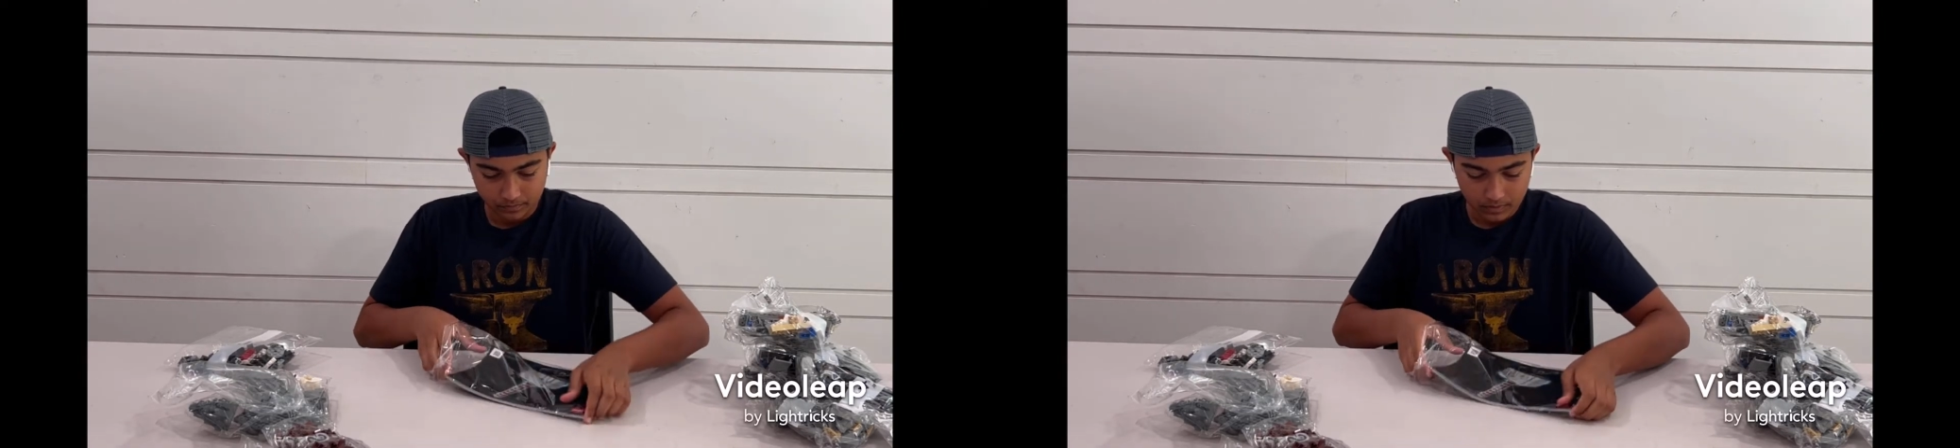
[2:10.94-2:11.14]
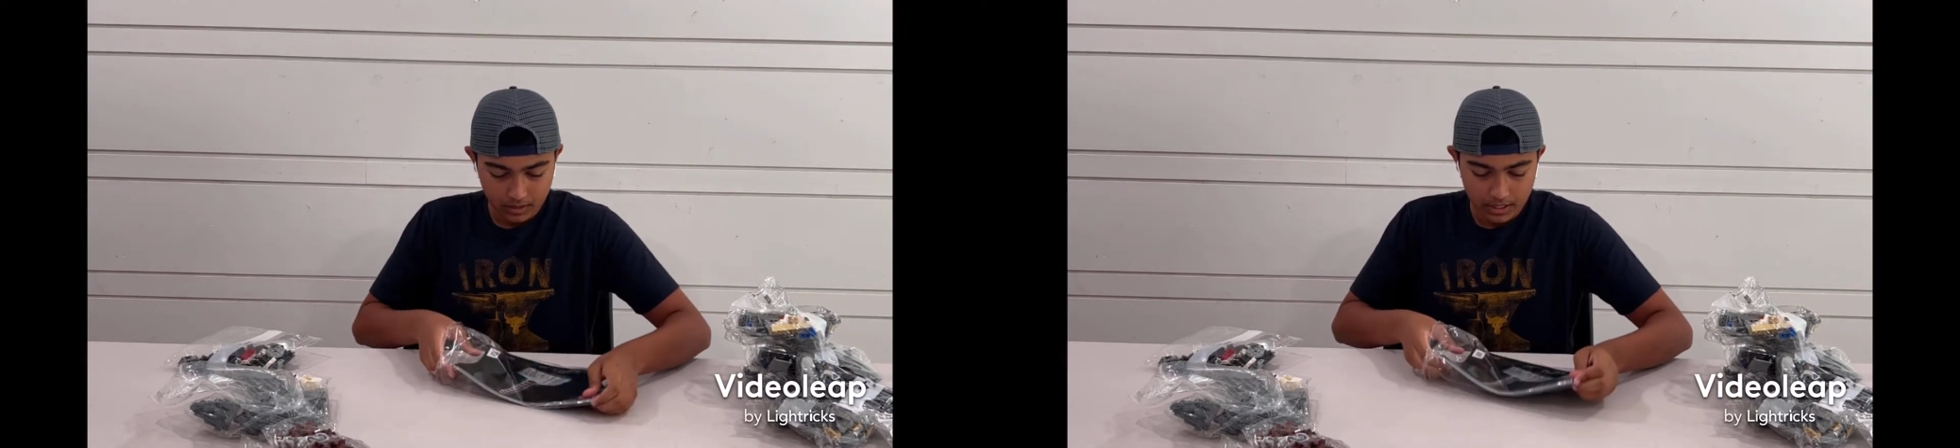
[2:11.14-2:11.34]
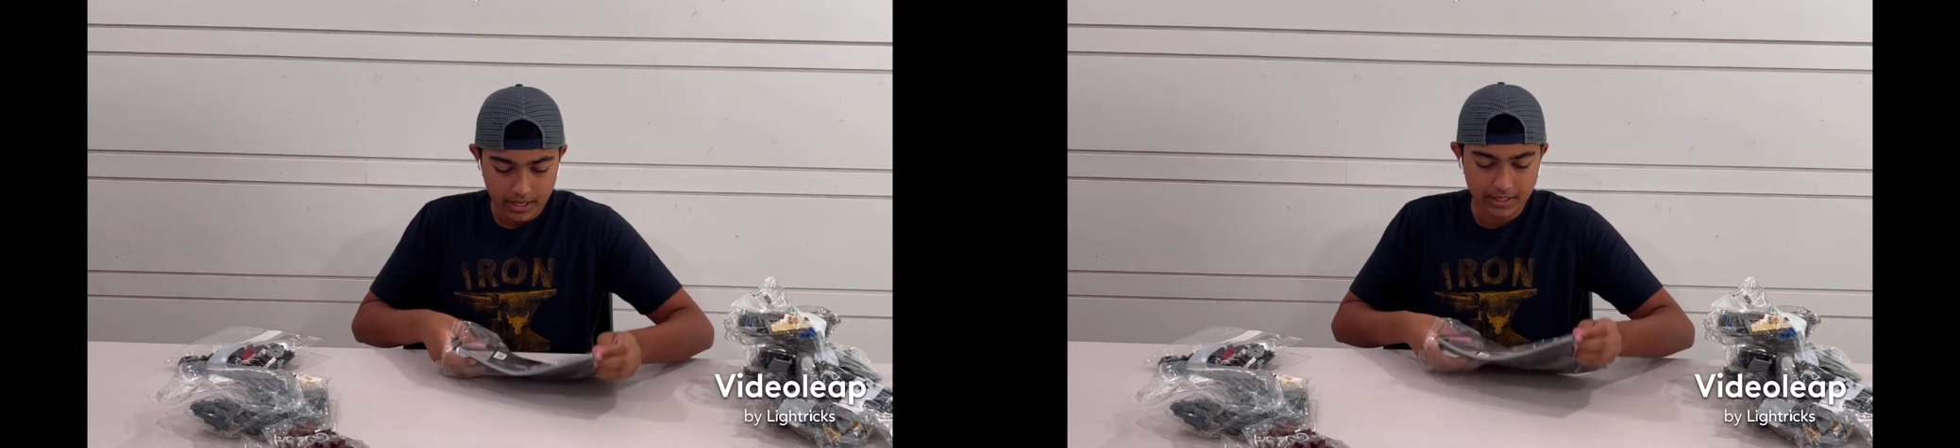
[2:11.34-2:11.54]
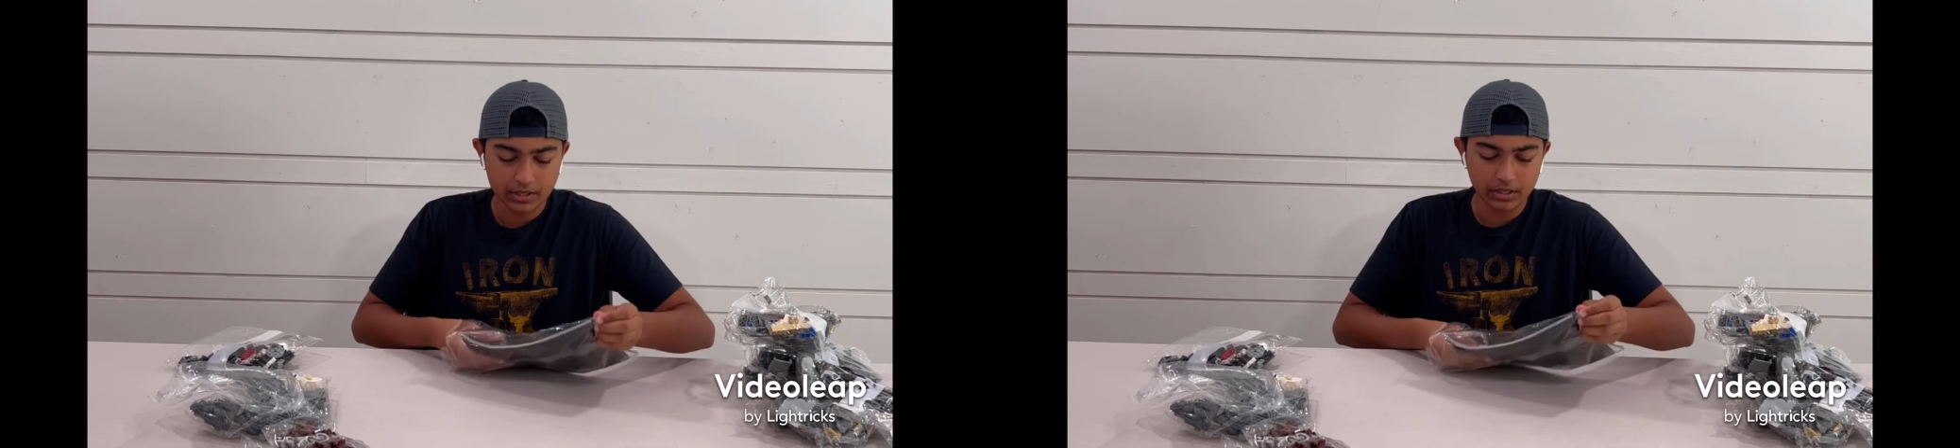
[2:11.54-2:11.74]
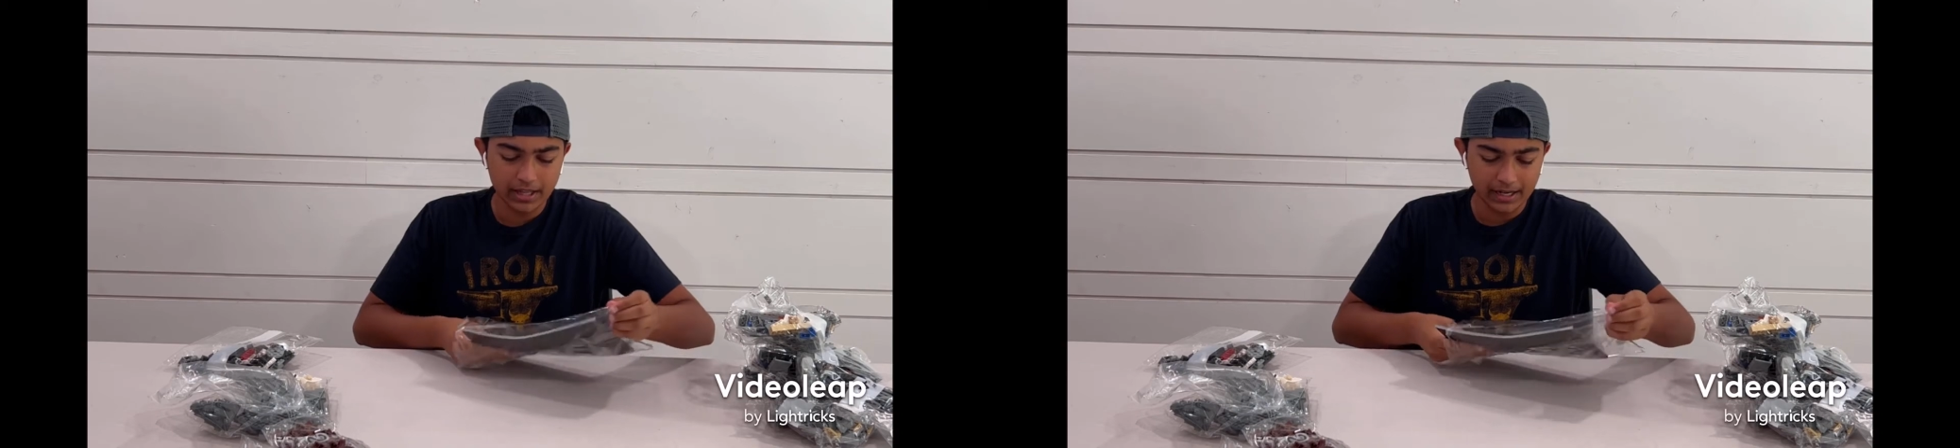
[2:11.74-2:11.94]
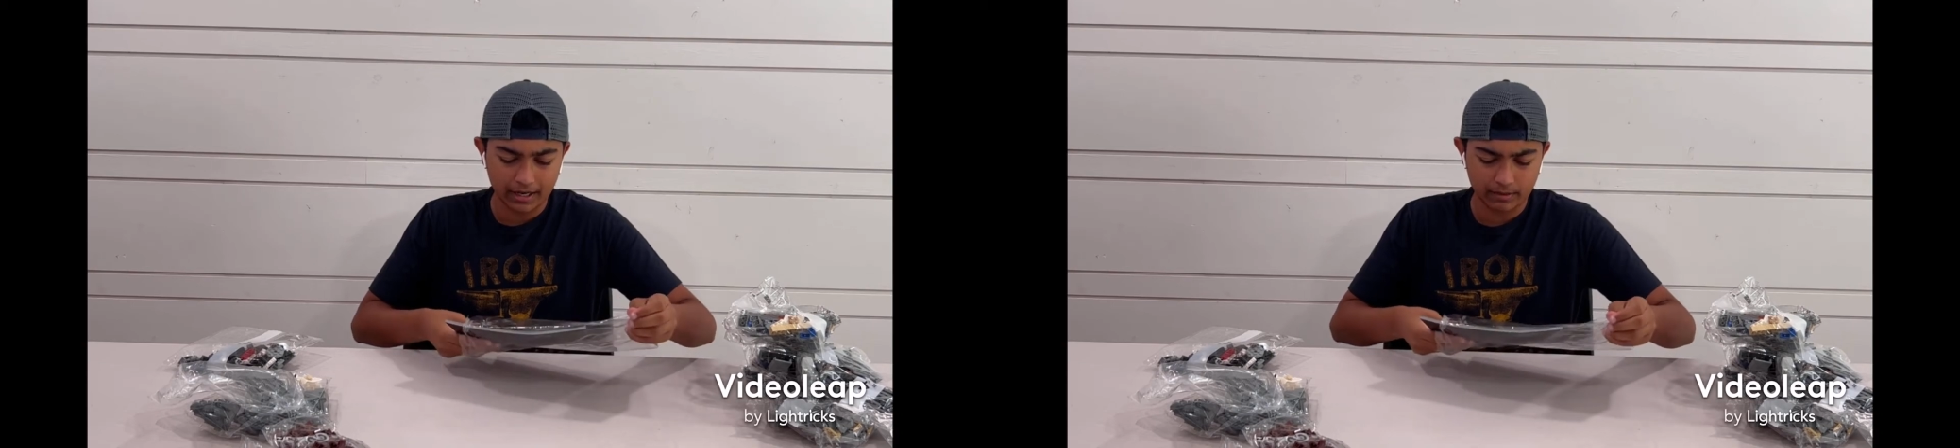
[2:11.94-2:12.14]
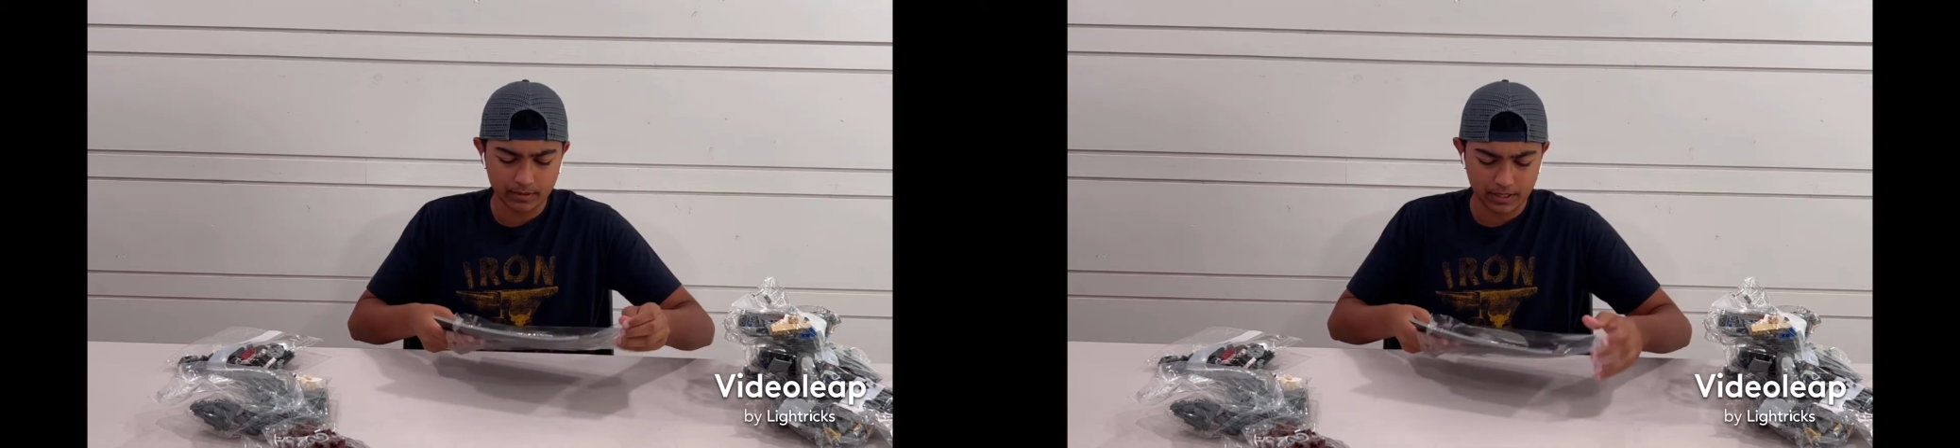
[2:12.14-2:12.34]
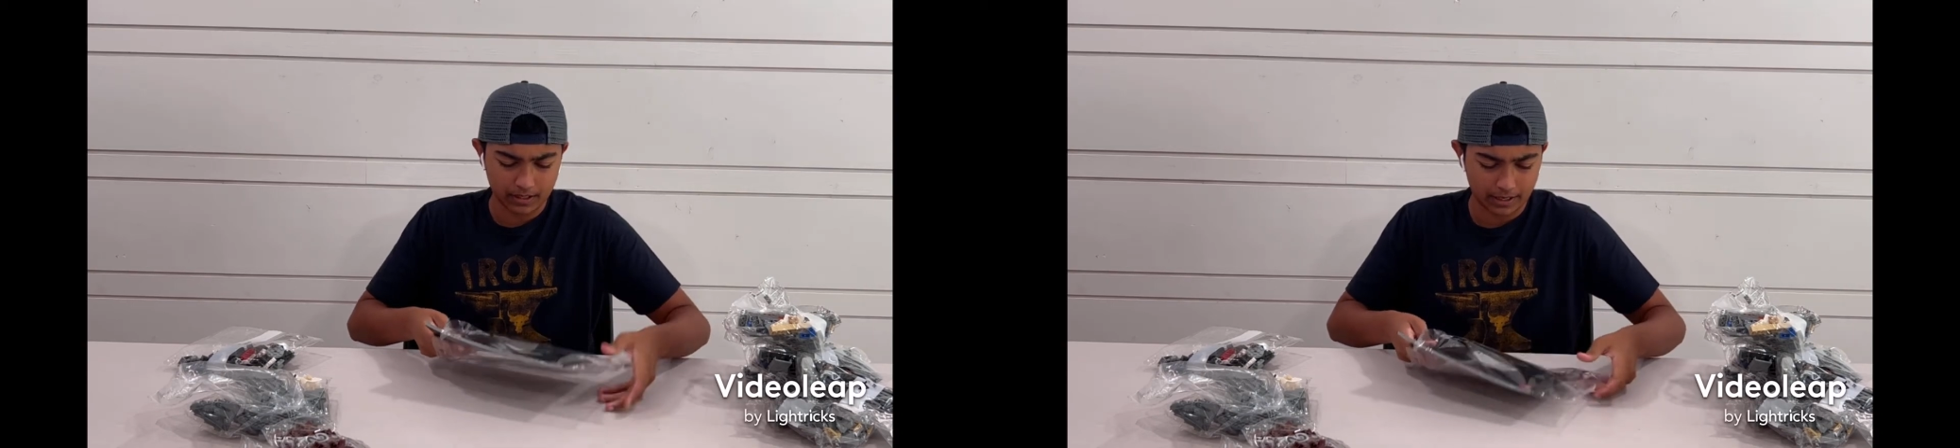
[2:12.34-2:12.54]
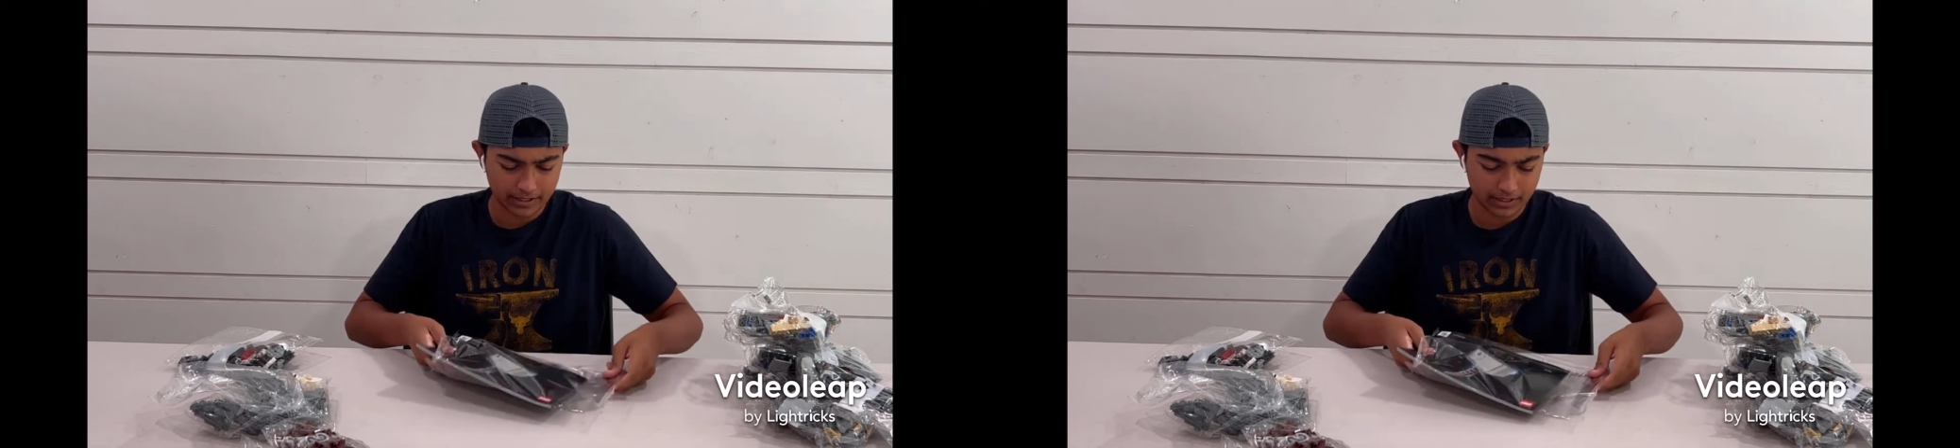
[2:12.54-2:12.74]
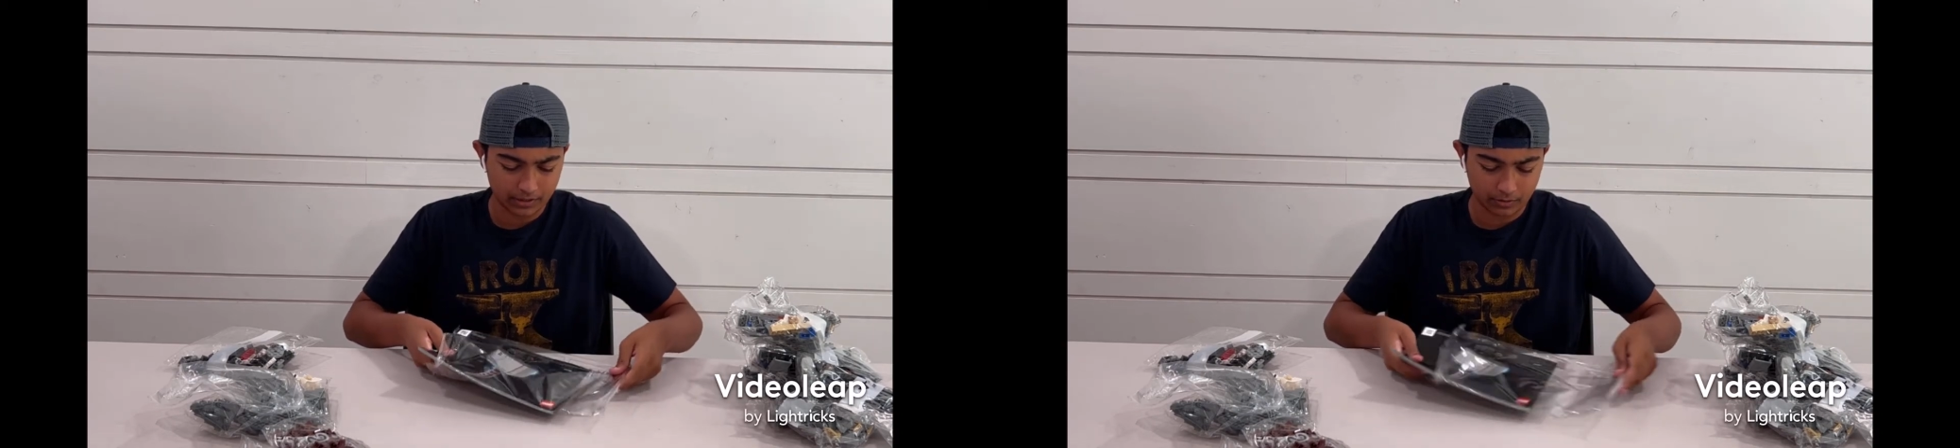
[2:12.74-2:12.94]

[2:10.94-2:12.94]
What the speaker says: It's good that it comes in a nice little